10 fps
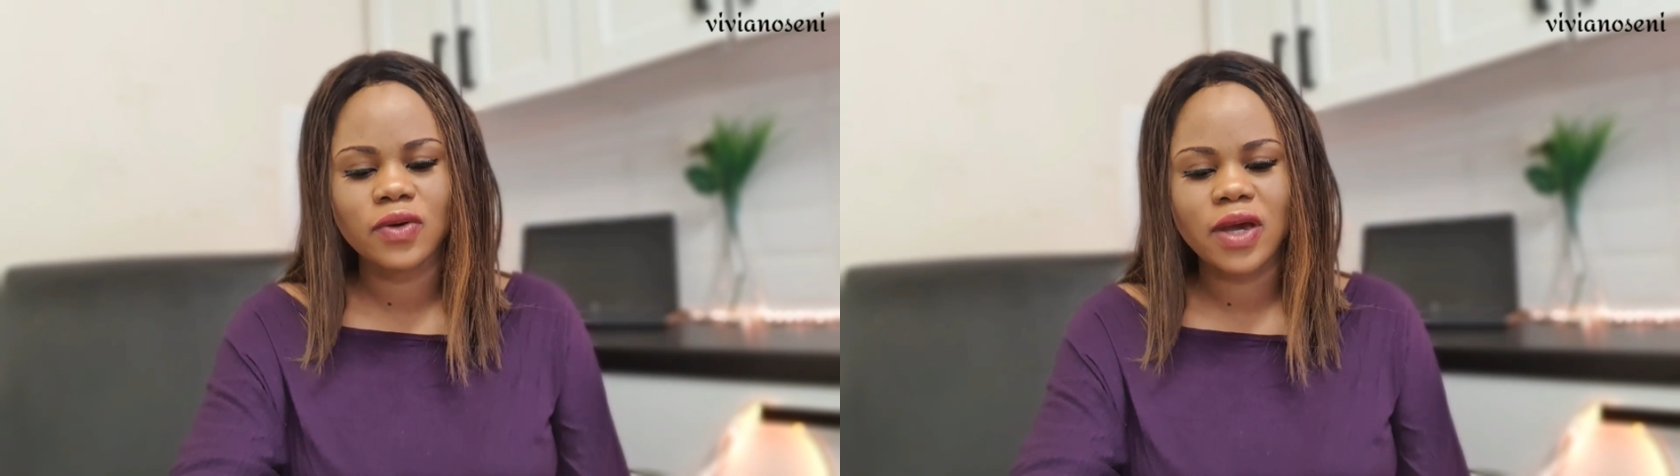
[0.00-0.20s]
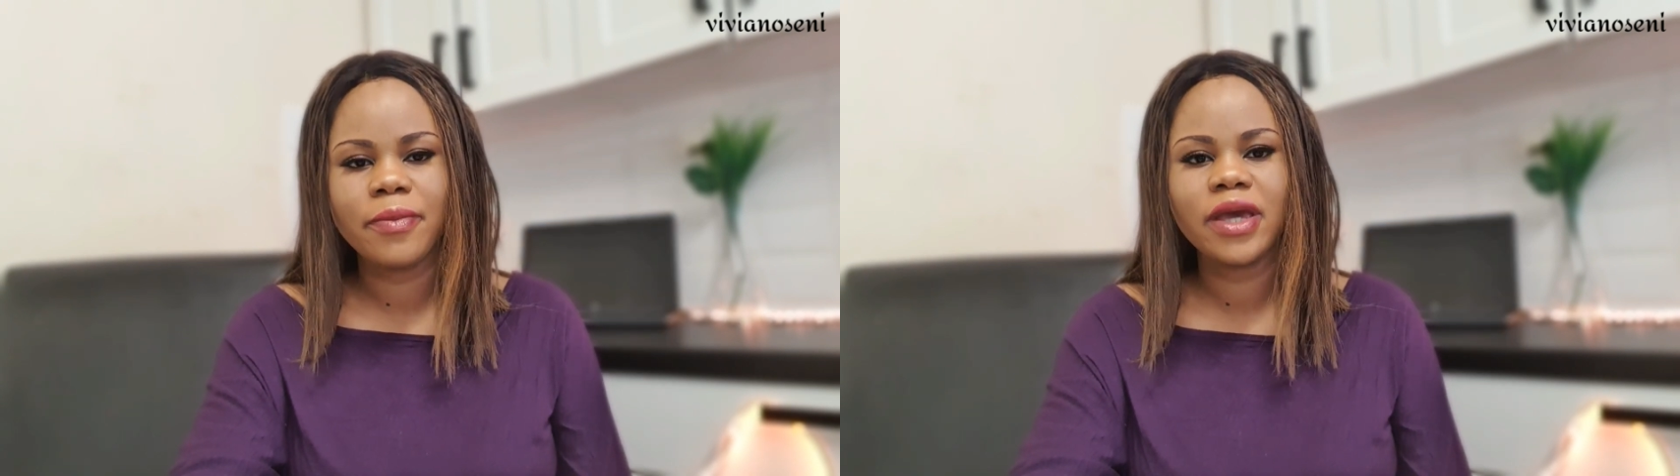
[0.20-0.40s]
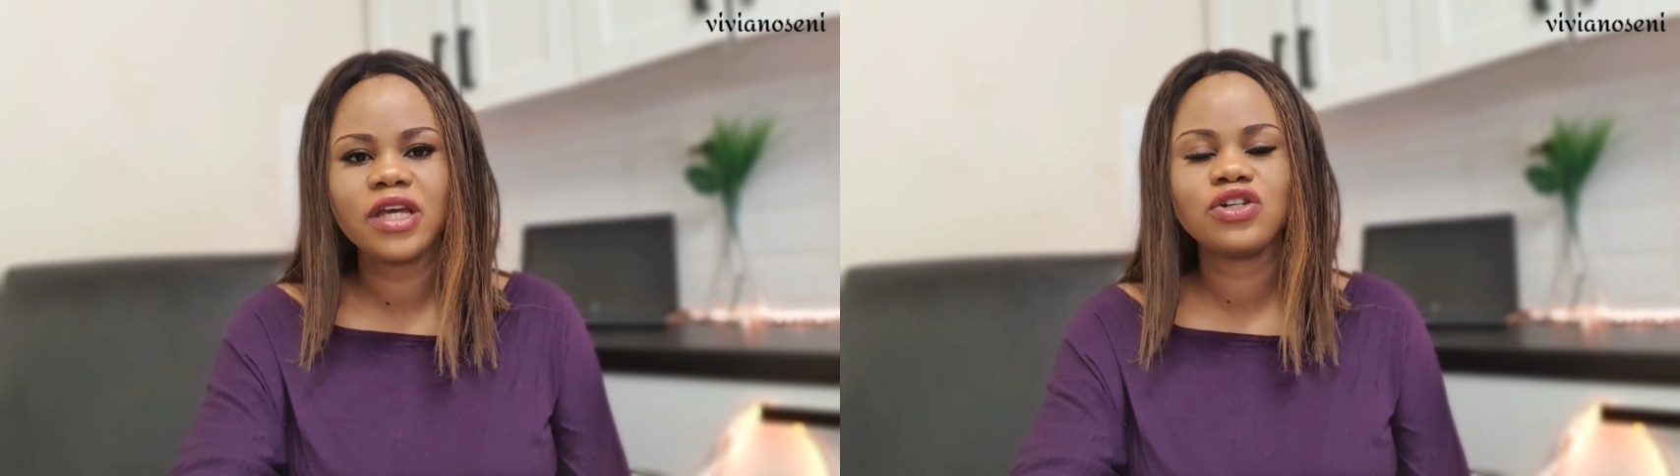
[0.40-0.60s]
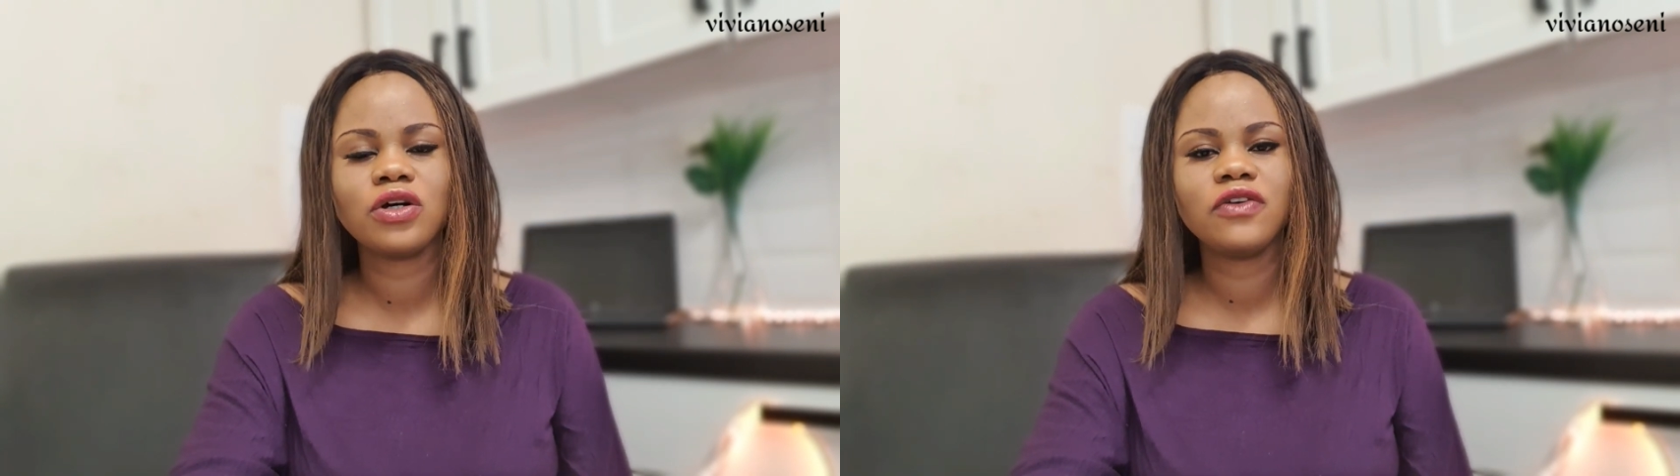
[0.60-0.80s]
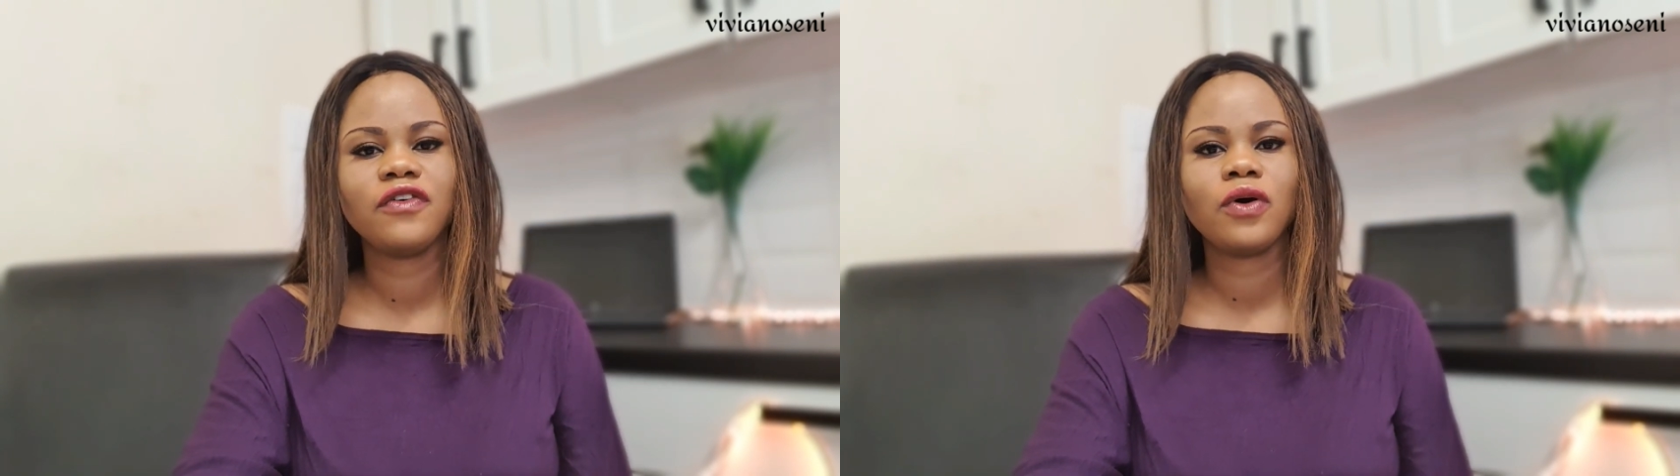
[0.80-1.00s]
So I
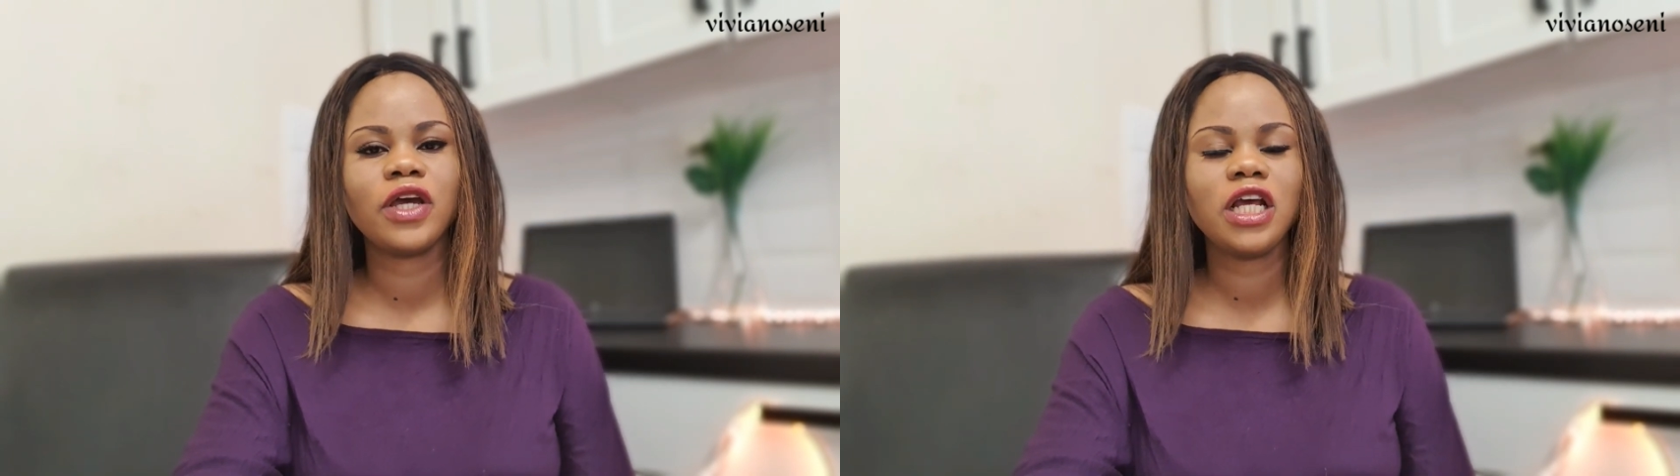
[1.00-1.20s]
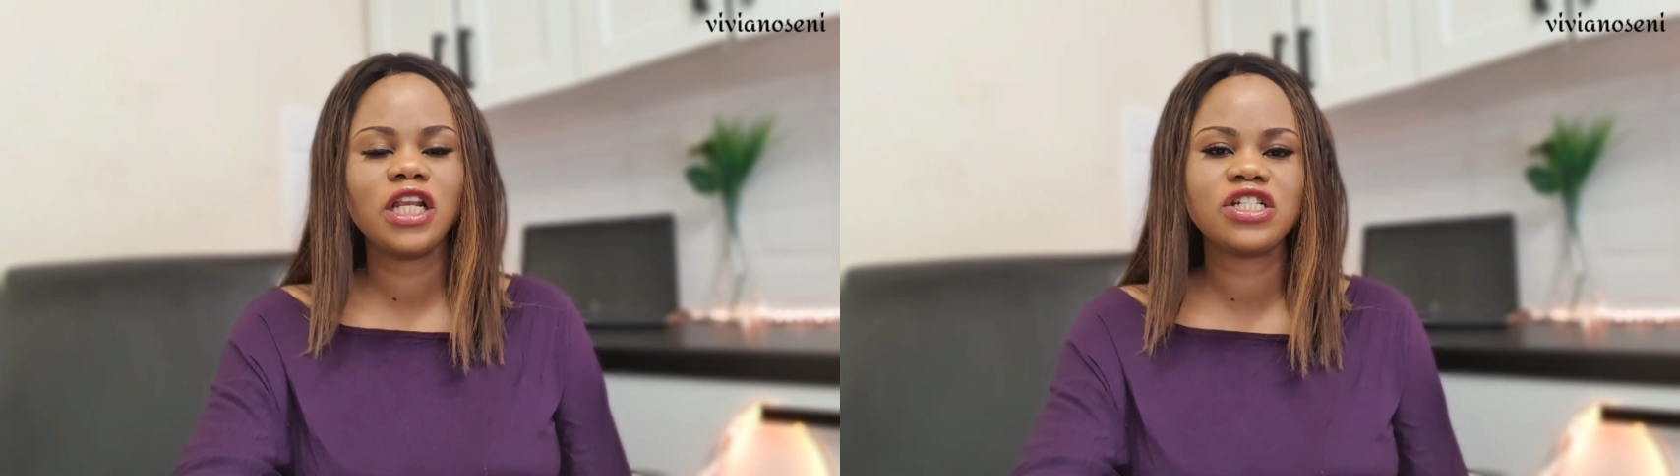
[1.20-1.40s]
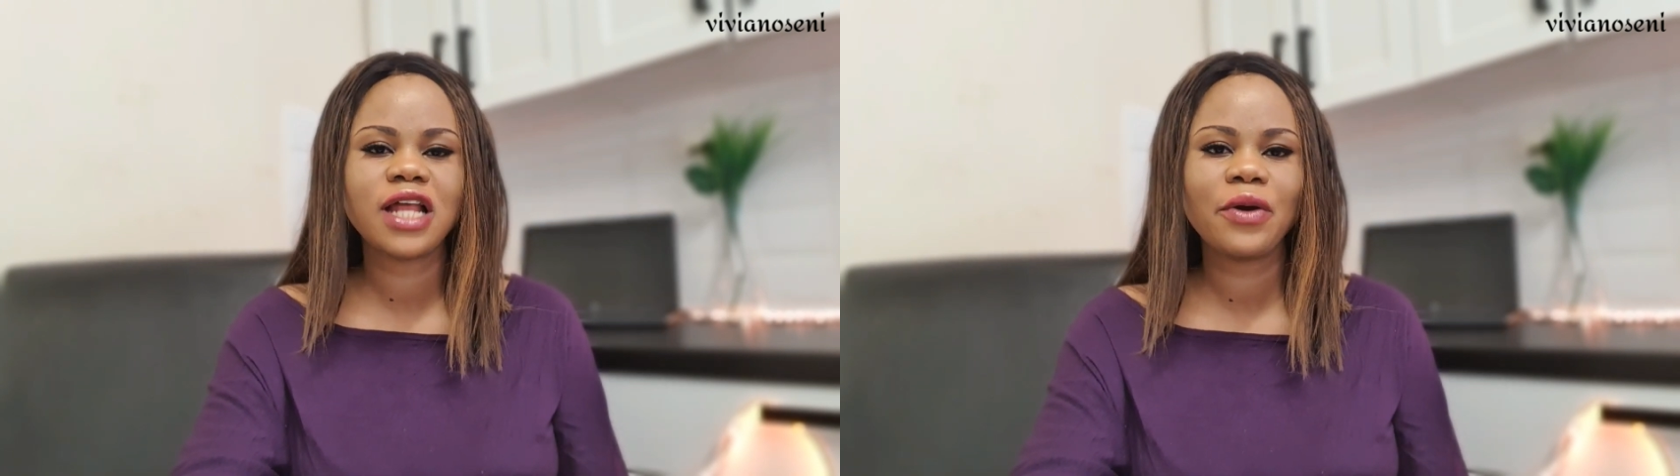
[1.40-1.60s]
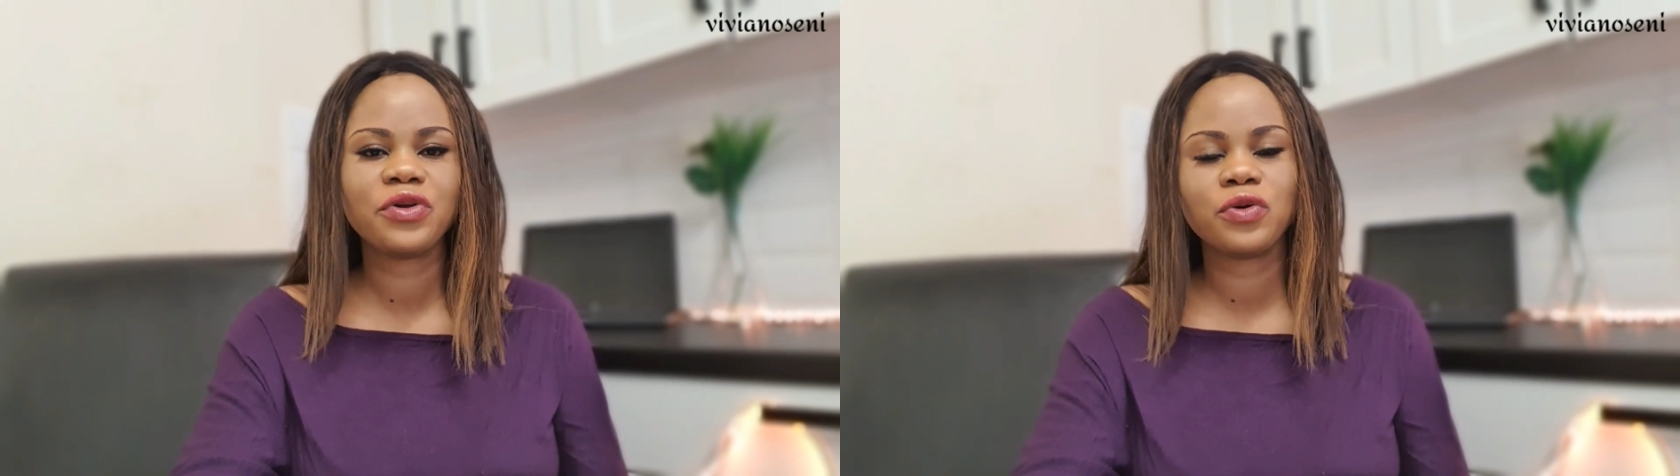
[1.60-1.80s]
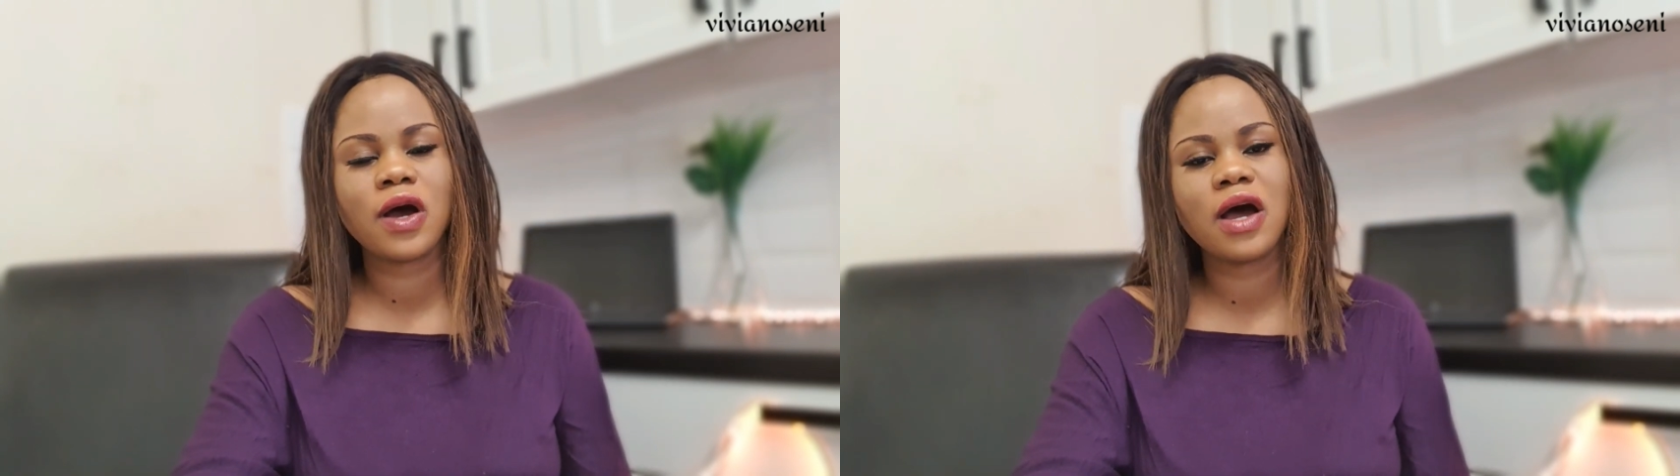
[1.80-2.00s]
mentioned for English
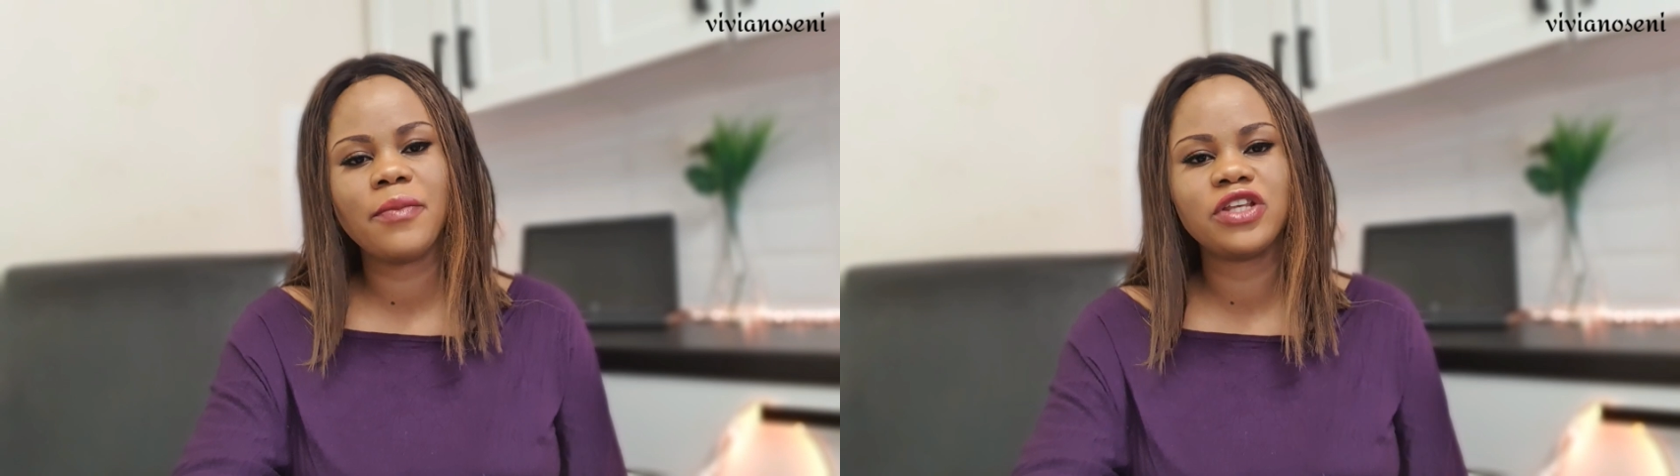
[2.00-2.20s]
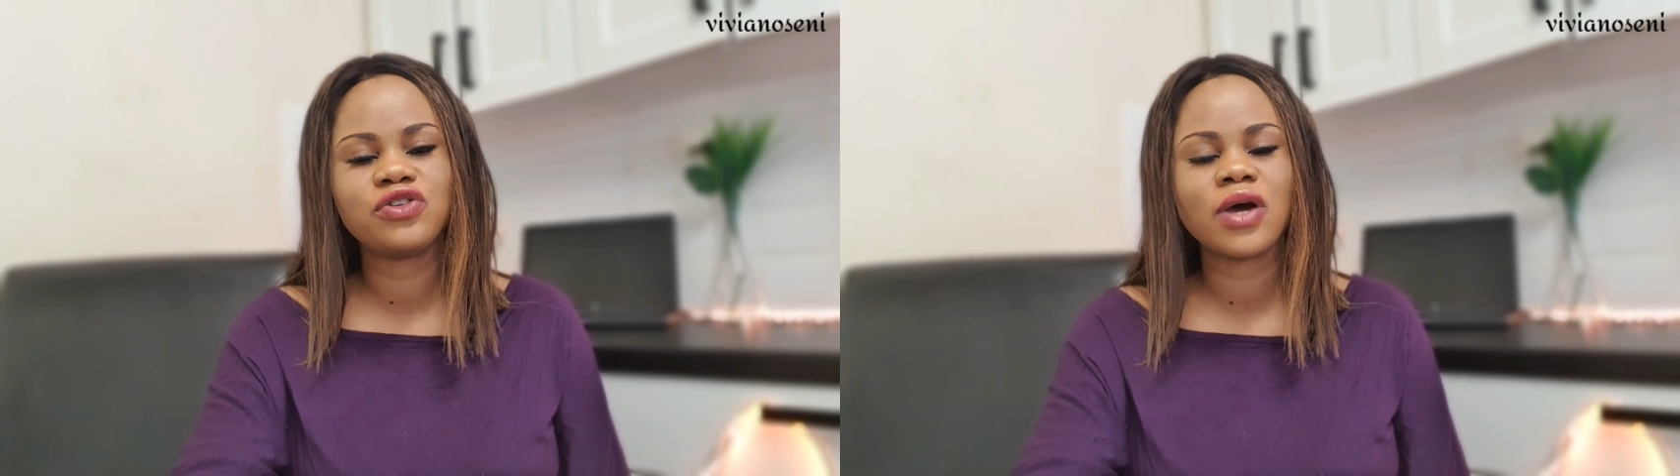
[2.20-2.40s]
language requirement,